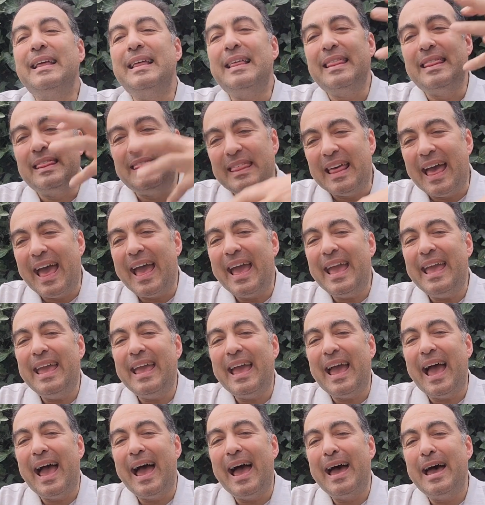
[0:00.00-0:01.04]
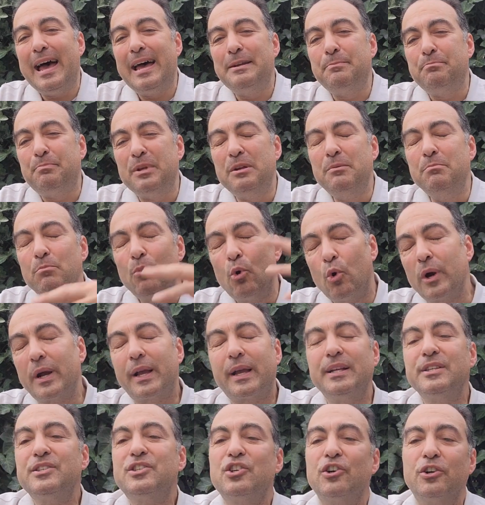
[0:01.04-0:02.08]
they had been more
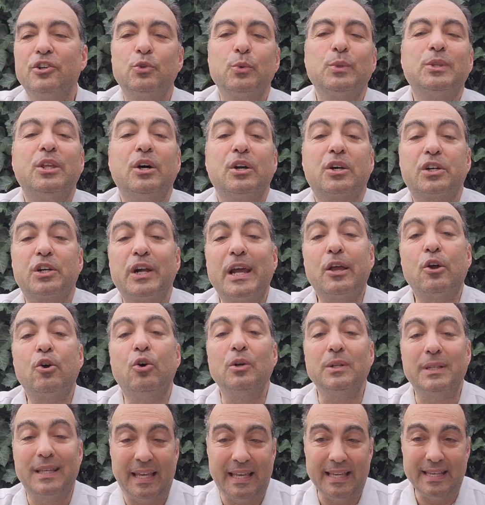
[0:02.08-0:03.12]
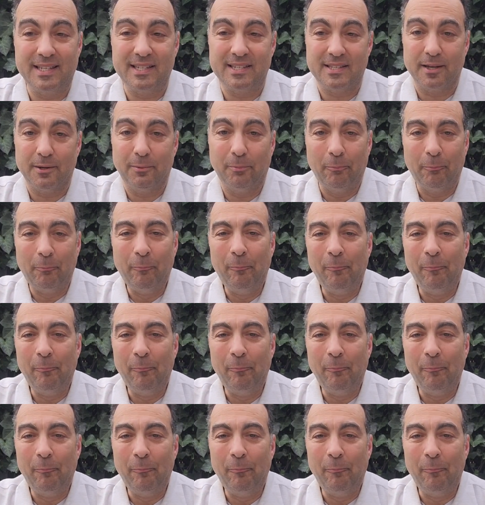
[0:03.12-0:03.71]
concerned with the Reconquista,